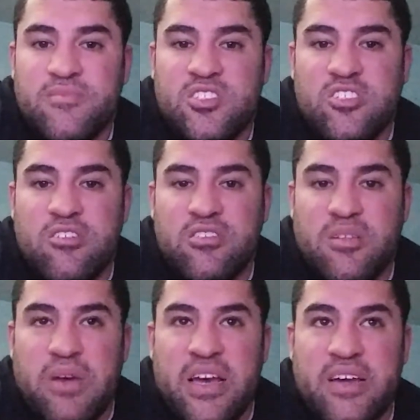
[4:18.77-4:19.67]
Should have hooked the
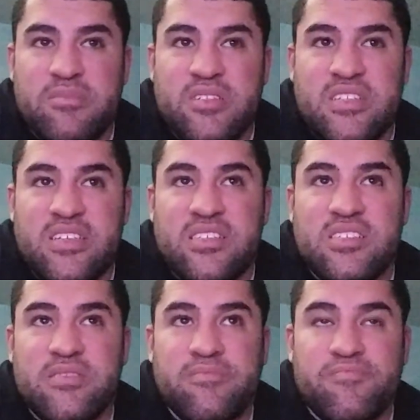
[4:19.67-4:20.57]
mic up to
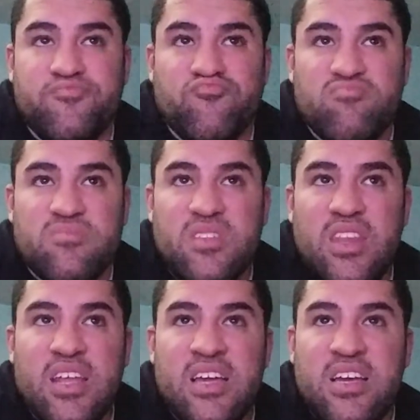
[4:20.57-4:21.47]
this.
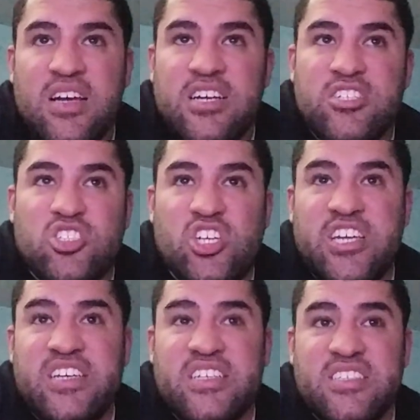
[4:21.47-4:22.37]

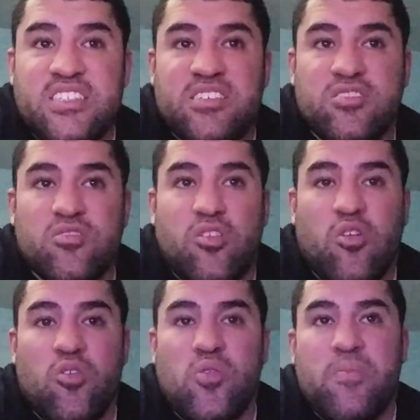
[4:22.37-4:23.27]
Cheese.
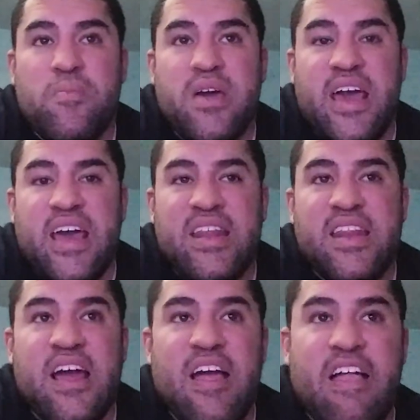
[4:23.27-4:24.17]
Oh
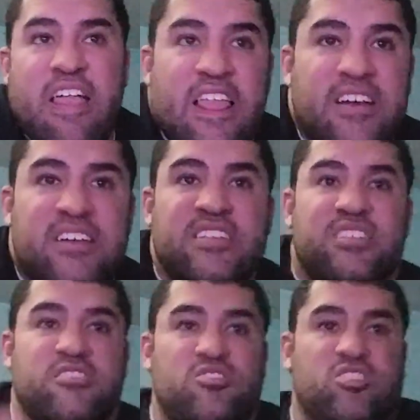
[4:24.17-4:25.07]
man.
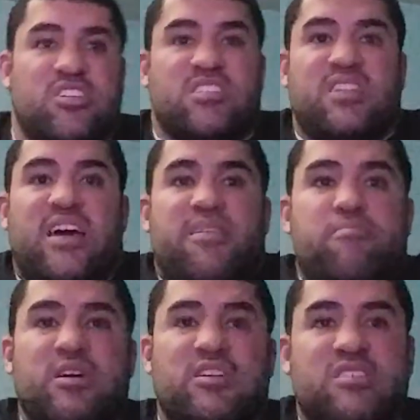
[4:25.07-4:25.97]
Just like
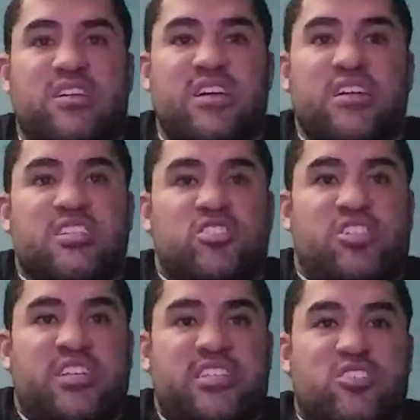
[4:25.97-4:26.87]
milk,
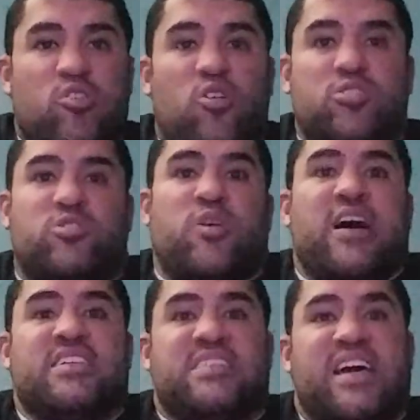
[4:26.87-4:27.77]
cheese also
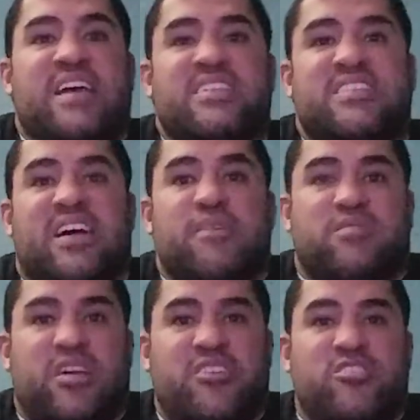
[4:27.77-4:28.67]
has enzymes
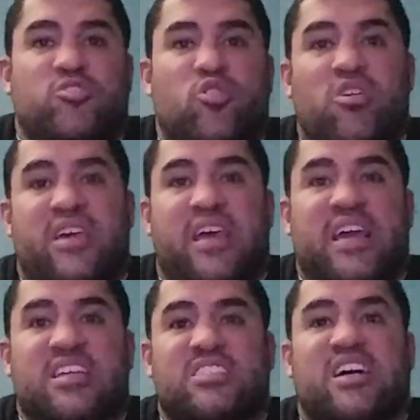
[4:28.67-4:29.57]
that your dog
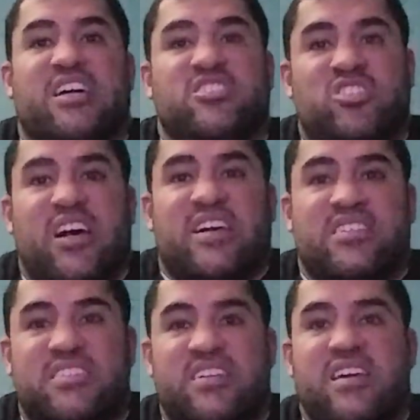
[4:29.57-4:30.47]
can't
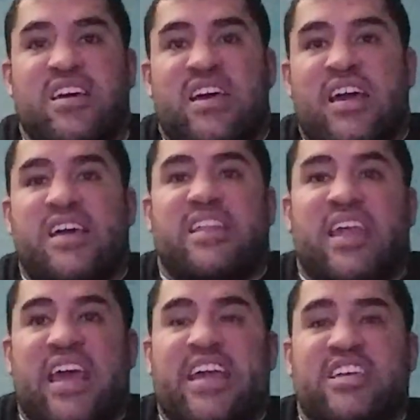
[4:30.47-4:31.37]
digest. And
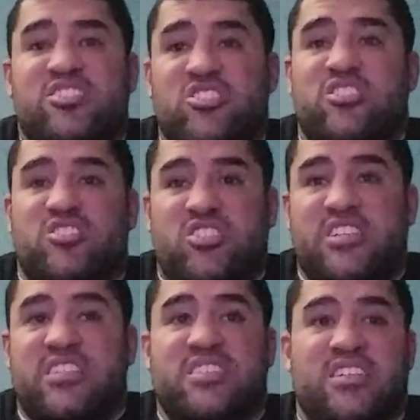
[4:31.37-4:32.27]
aged
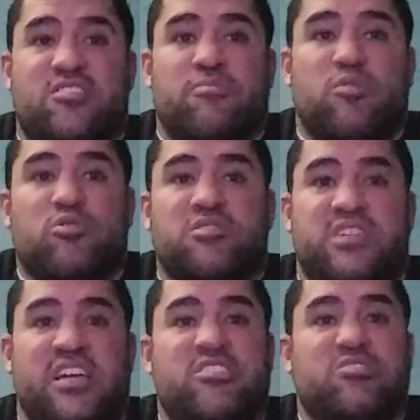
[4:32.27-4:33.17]
cheese is the most
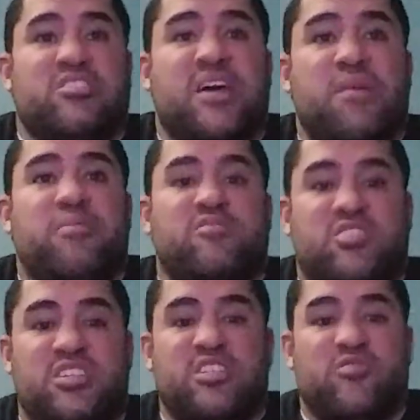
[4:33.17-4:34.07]
dangerous type of
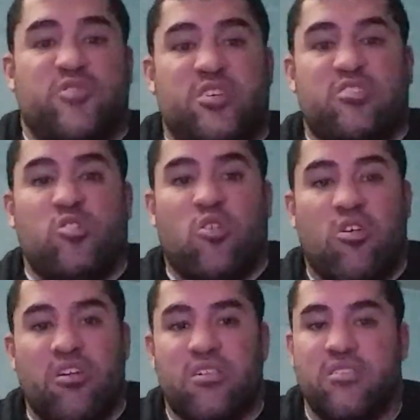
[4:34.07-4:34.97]
cheese for your
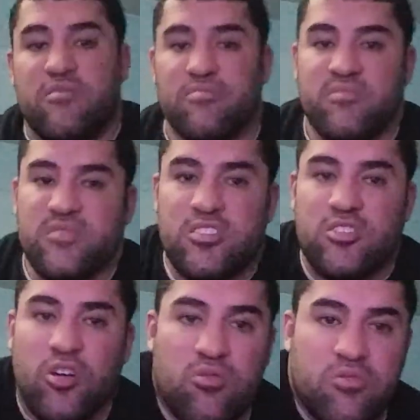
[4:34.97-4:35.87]
dog.
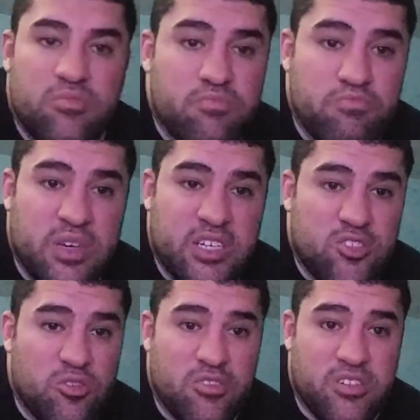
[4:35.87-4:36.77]
So make
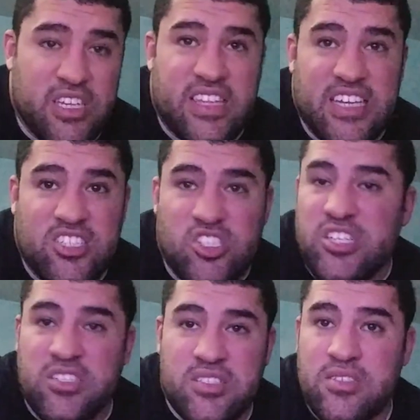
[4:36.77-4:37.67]
sure you don't get that
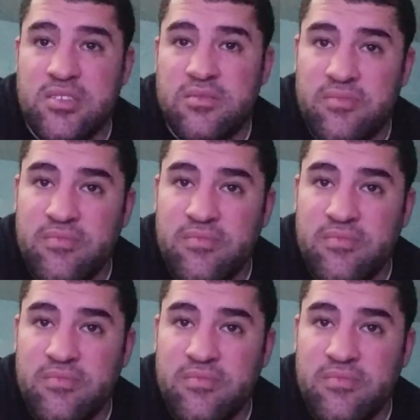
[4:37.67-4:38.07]
cheese.